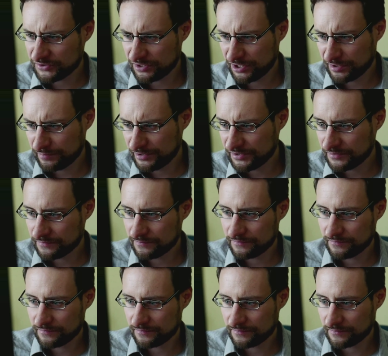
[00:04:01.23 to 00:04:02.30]
a little bit,
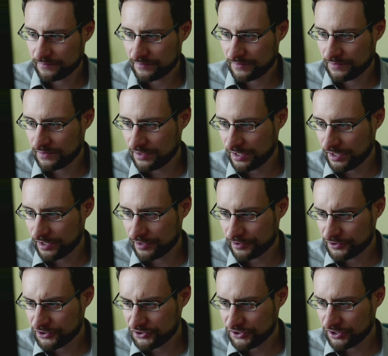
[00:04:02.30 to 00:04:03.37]
yeah,
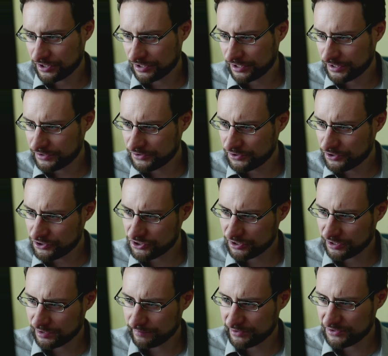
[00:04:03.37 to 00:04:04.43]
chicletish, a
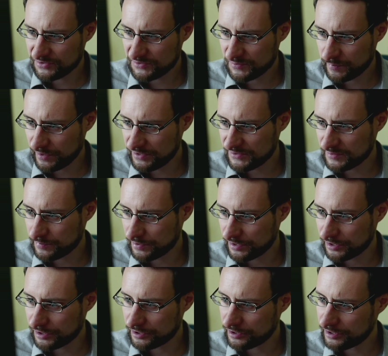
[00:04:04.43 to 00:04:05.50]
little bit
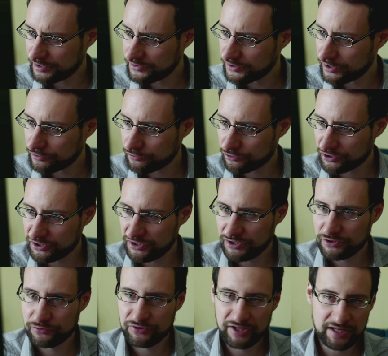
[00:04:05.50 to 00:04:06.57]
spacebar and arrow key,
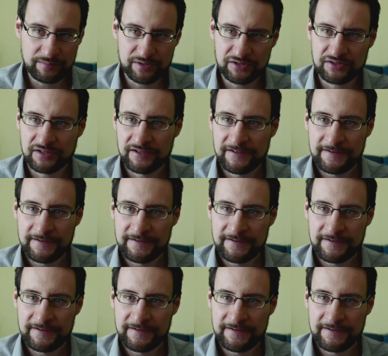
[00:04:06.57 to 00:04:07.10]
you name it.